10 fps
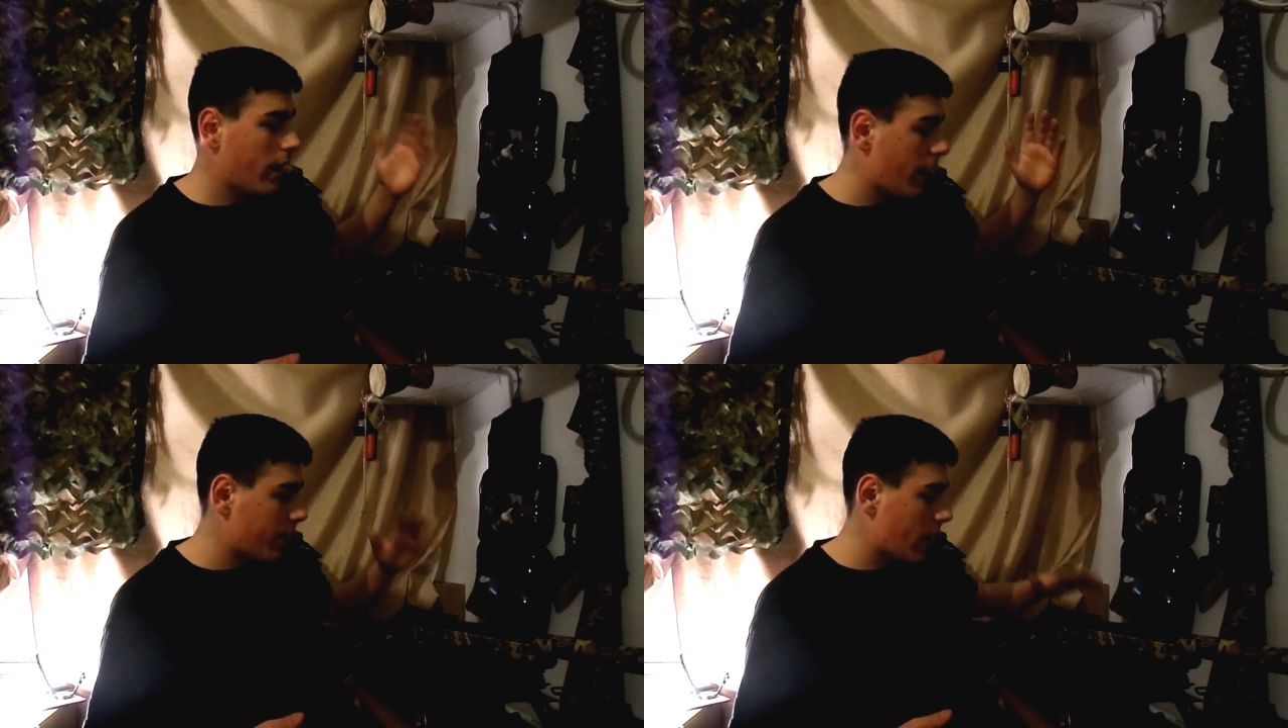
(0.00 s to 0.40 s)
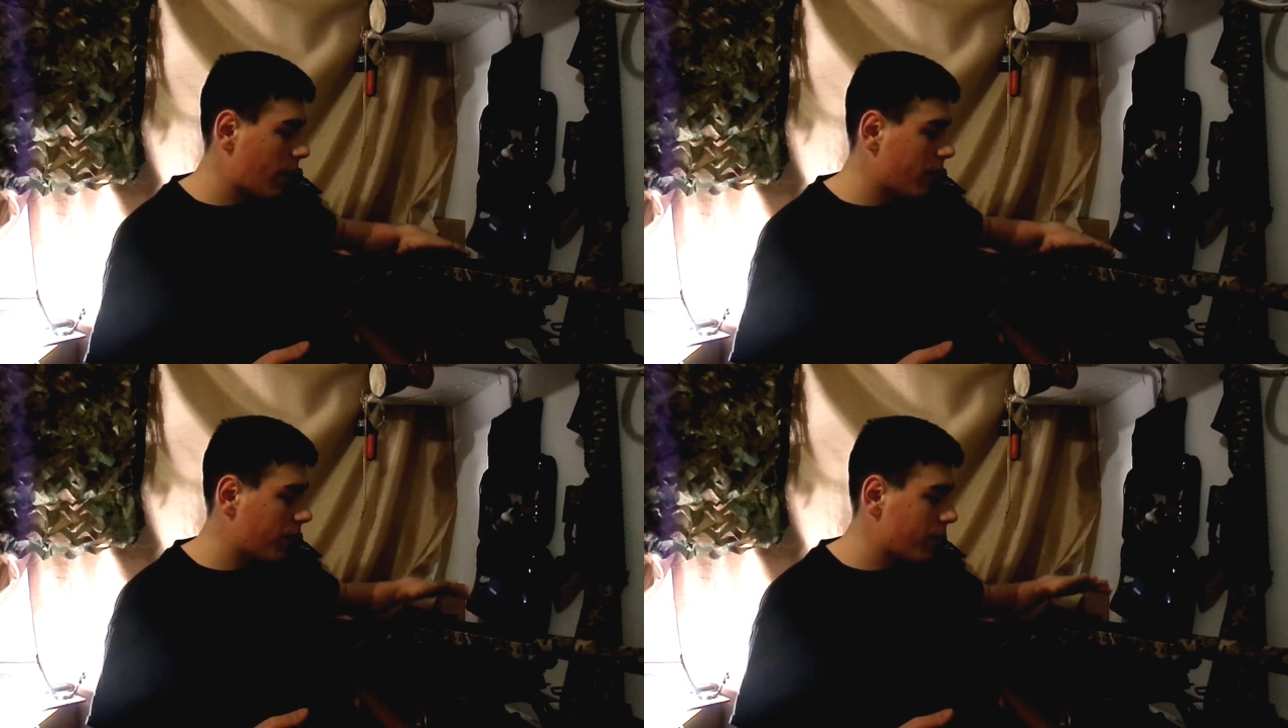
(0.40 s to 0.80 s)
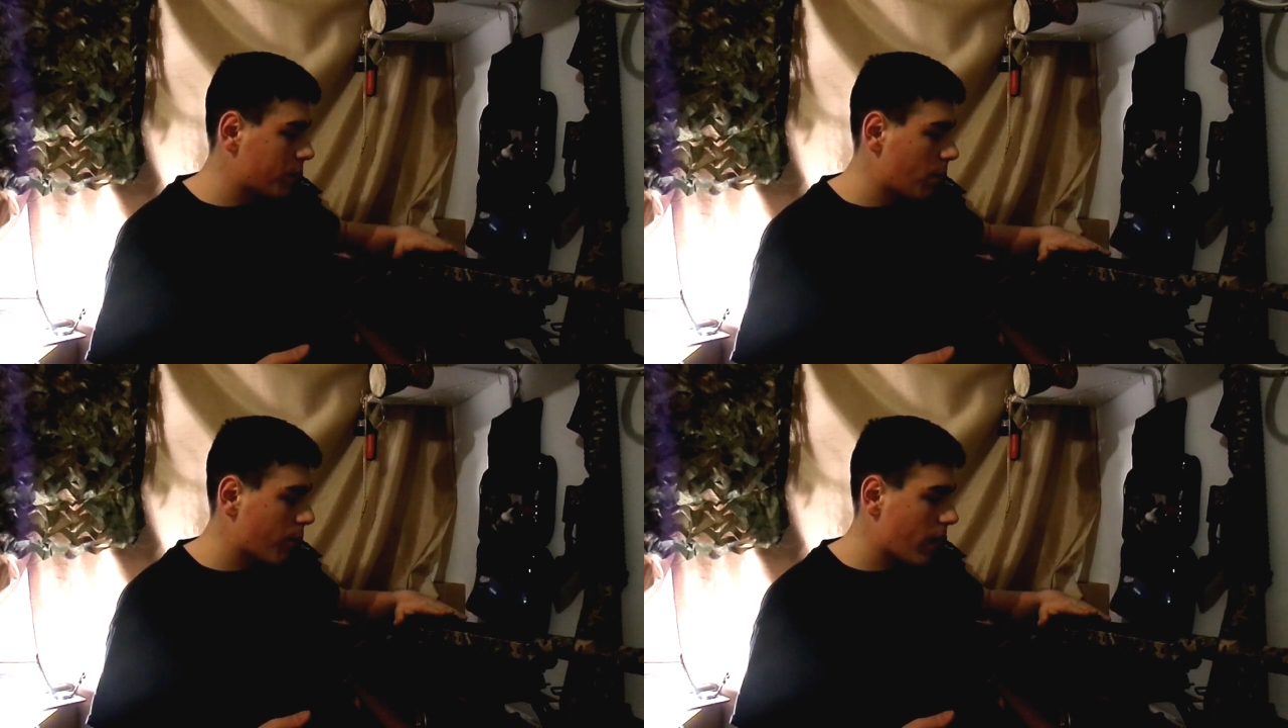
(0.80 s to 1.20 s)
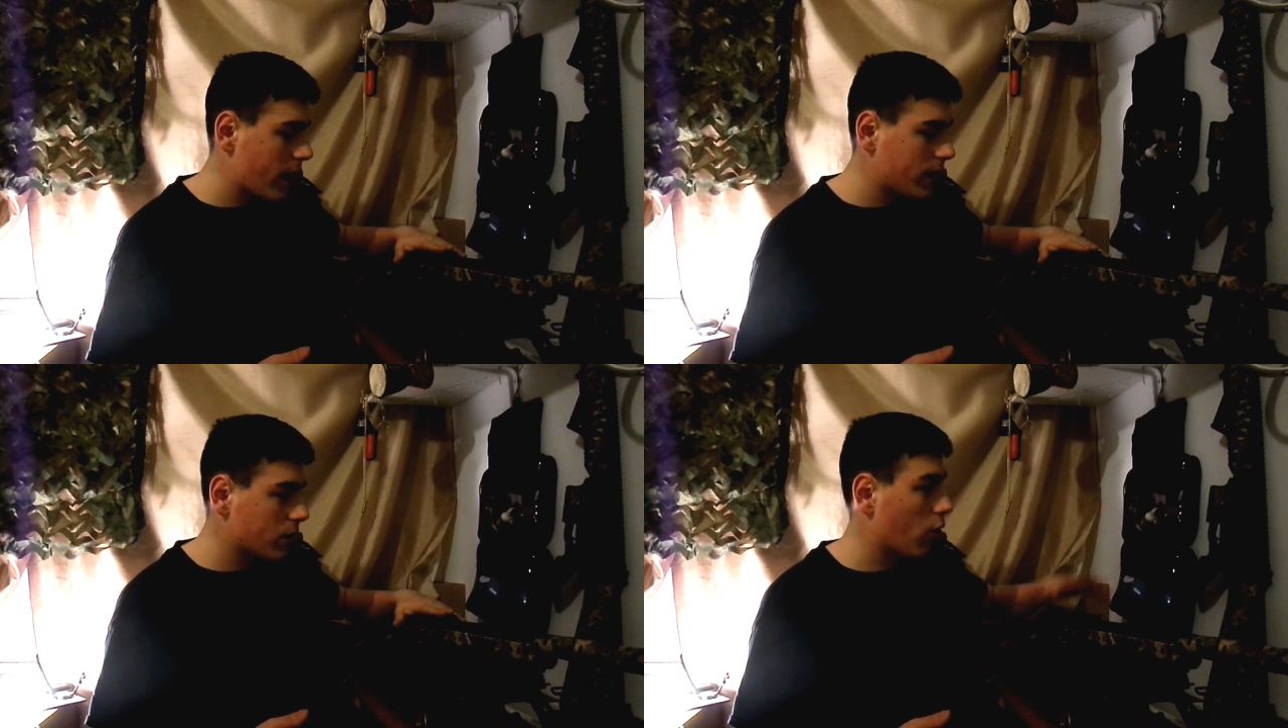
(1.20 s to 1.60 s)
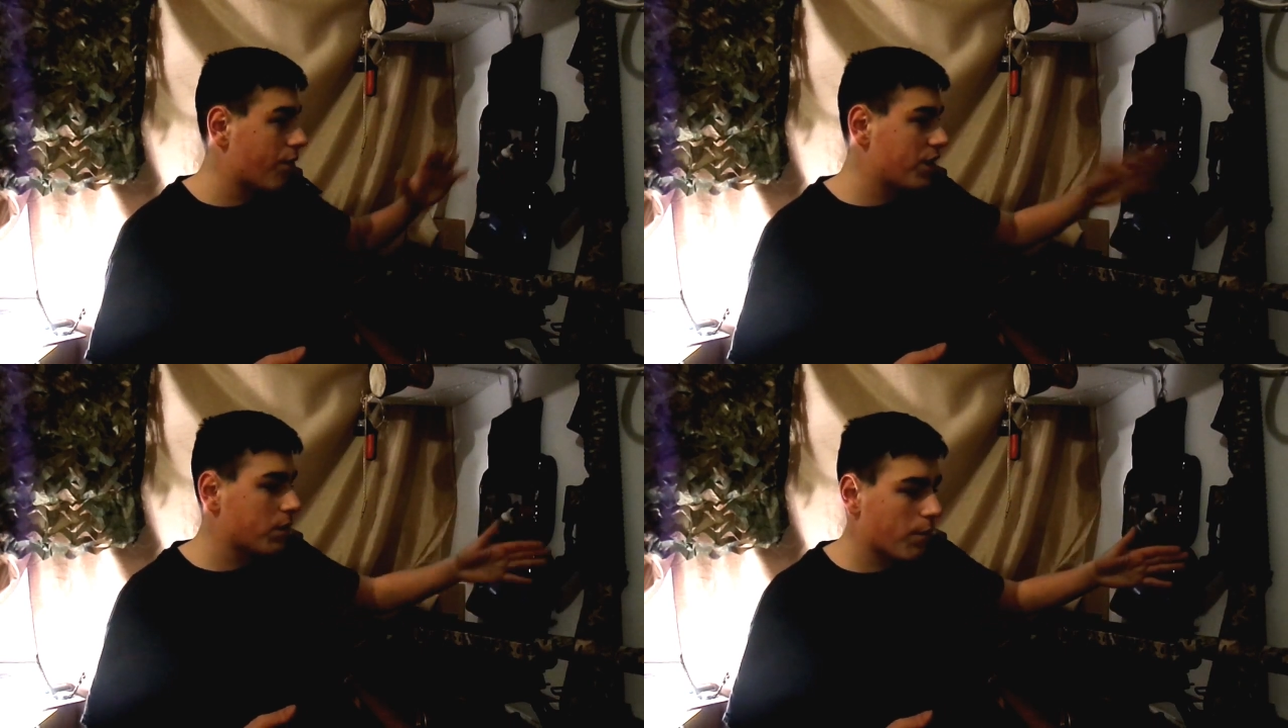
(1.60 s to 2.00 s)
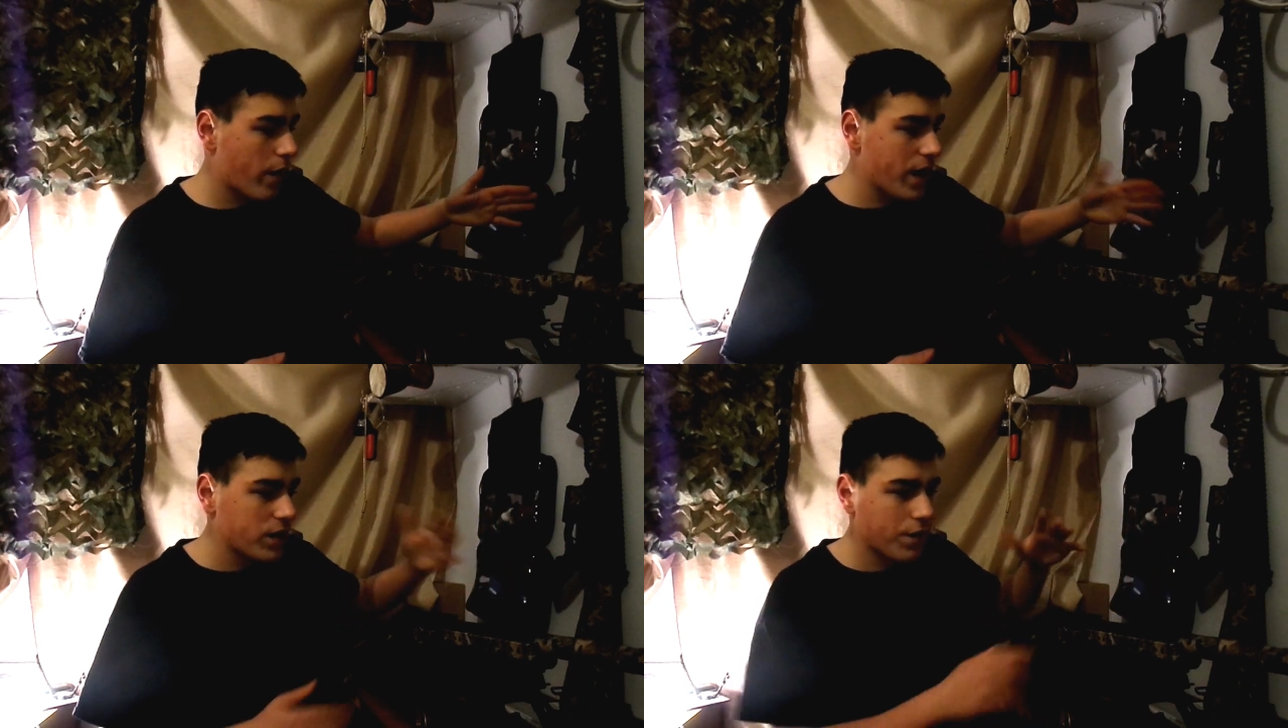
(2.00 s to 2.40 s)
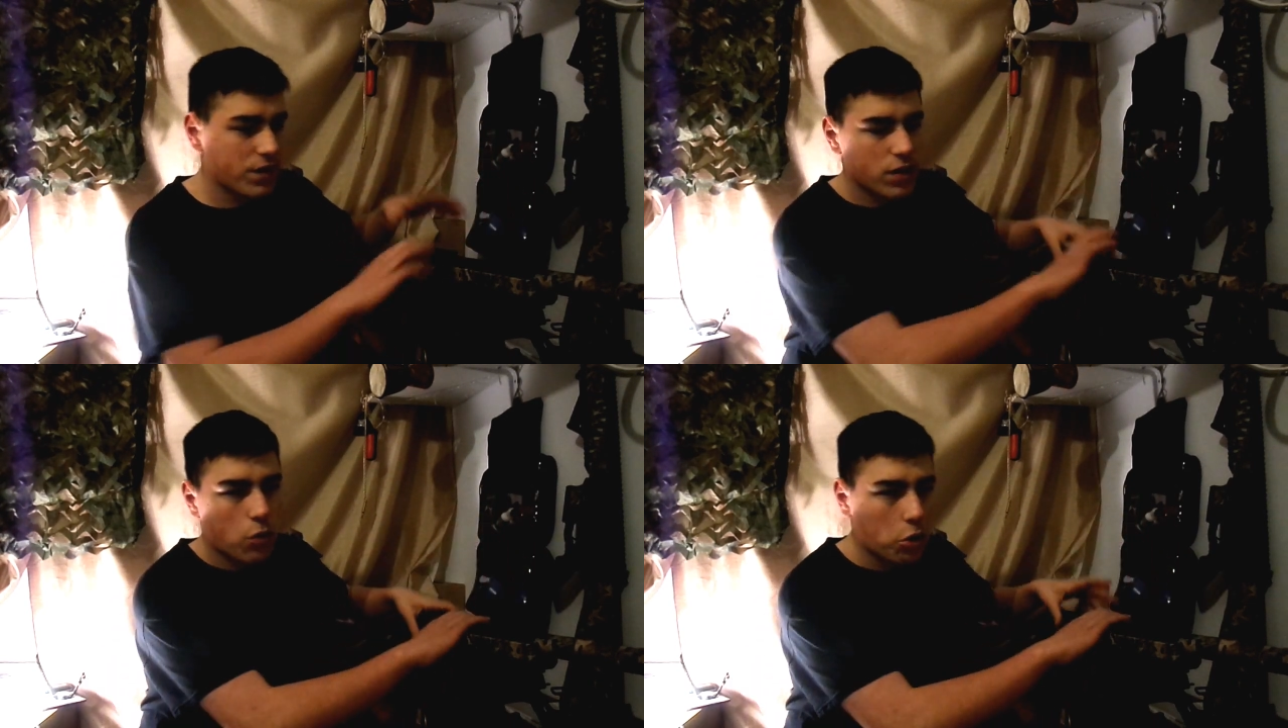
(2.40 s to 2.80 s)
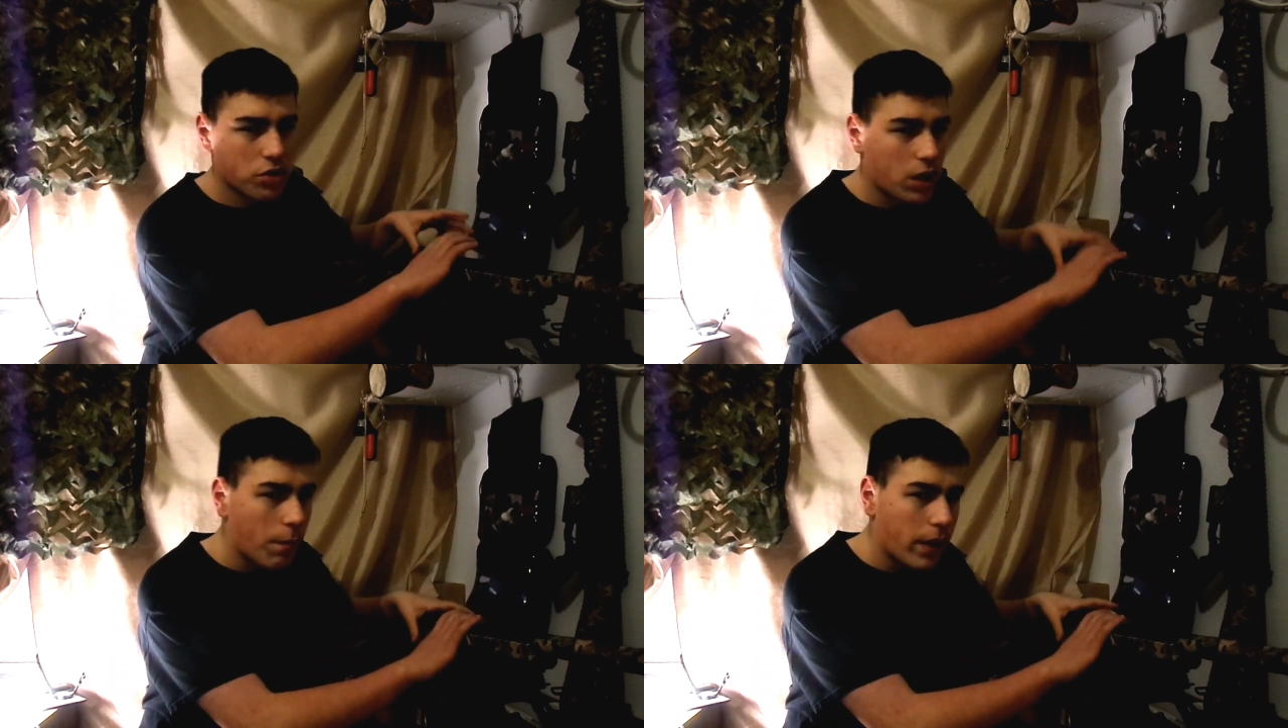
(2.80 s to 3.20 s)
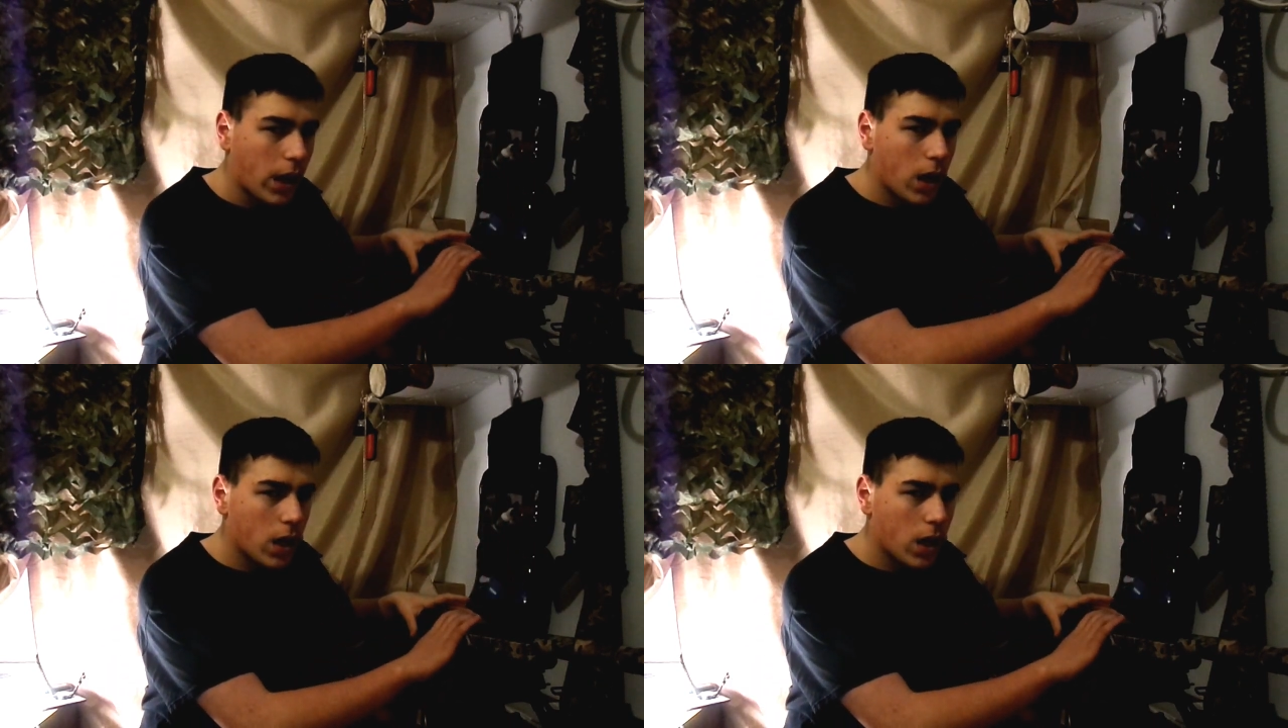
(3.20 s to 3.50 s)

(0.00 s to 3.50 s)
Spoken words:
and now that if this one breaks, or if this one breaks, I've still got something